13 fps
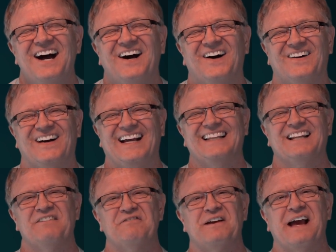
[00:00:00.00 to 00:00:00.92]
All right.
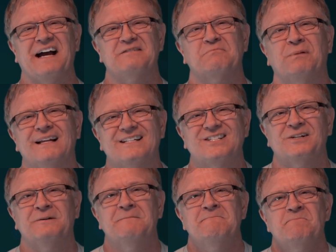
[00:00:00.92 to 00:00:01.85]
Love you guys. Bless
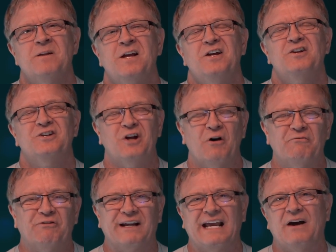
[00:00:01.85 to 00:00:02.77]
you. Don't
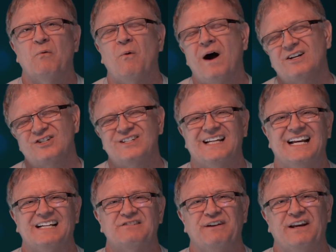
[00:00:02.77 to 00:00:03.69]
forget, watch the
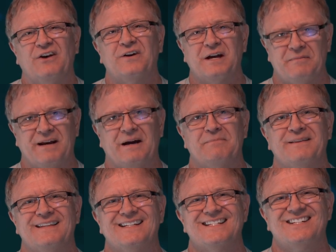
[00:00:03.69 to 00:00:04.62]
next video coming up in this